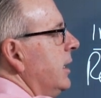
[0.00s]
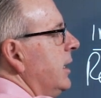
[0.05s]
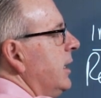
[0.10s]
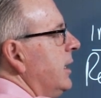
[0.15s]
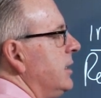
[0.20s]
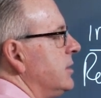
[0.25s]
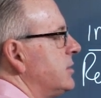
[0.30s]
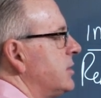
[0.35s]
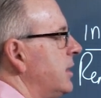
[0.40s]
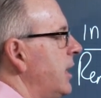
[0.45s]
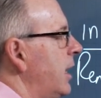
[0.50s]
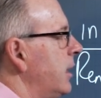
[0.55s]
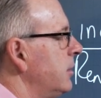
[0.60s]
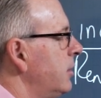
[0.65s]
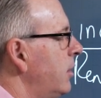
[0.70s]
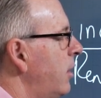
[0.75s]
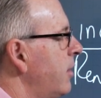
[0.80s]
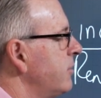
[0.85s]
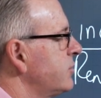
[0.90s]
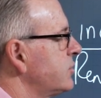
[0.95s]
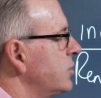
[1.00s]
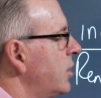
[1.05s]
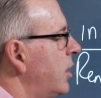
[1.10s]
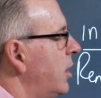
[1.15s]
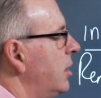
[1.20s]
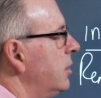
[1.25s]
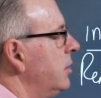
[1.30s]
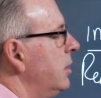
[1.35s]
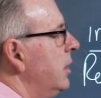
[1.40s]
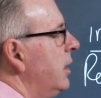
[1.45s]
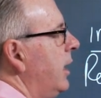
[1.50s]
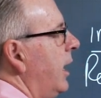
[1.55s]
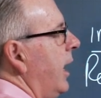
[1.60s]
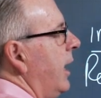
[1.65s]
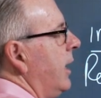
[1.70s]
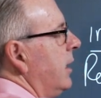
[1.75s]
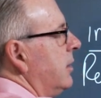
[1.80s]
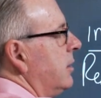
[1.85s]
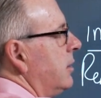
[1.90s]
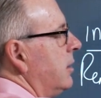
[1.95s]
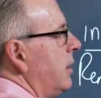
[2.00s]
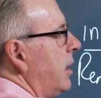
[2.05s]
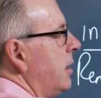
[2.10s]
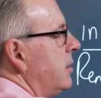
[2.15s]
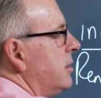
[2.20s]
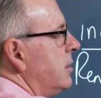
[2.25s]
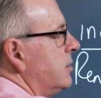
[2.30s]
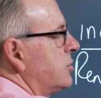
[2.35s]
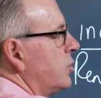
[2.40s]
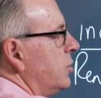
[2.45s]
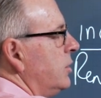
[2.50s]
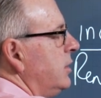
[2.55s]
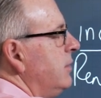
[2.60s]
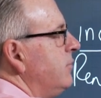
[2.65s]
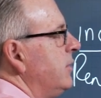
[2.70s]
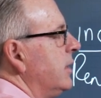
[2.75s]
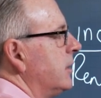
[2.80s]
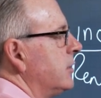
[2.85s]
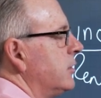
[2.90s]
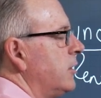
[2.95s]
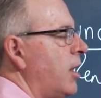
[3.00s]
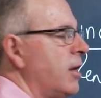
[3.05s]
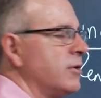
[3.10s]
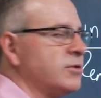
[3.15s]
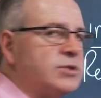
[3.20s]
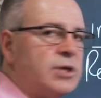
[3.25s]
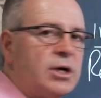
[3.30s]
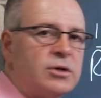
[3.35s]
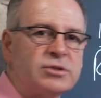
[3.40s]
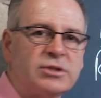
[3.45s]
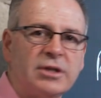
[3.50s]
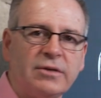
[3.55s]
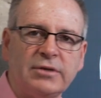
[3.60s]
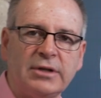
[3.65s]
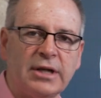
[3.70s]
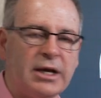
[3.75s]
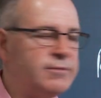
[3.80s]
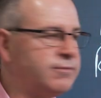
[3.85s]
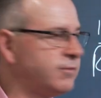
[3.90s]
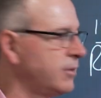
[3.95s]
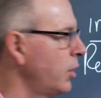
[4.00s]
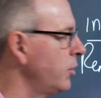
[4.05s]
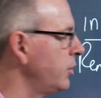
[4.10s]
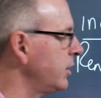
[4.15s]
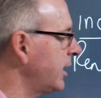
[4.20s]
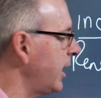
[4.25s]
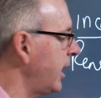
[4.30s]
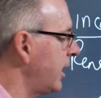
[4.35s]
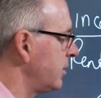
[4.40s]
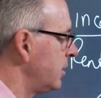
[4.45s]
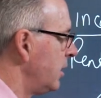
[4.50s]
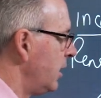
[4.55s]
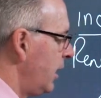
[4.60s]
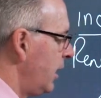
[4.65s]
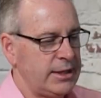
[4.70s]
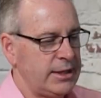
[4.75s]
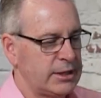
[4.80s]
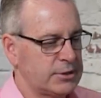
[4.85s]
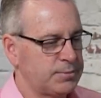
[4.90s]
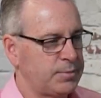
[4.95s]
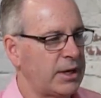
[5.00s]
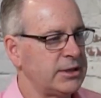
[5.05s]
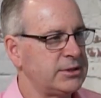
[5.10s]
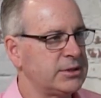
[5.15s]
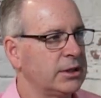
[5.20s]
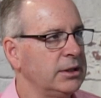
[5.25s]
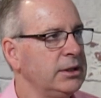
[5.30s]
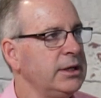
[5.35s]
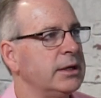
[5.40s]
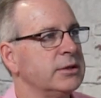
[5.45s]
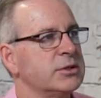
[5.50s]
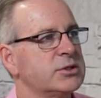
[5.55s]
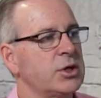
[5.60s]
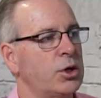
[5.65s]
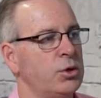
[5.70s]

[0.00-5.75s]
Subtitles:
into that lifestyle and living and lifestyle 7-day float account, and that's basically it.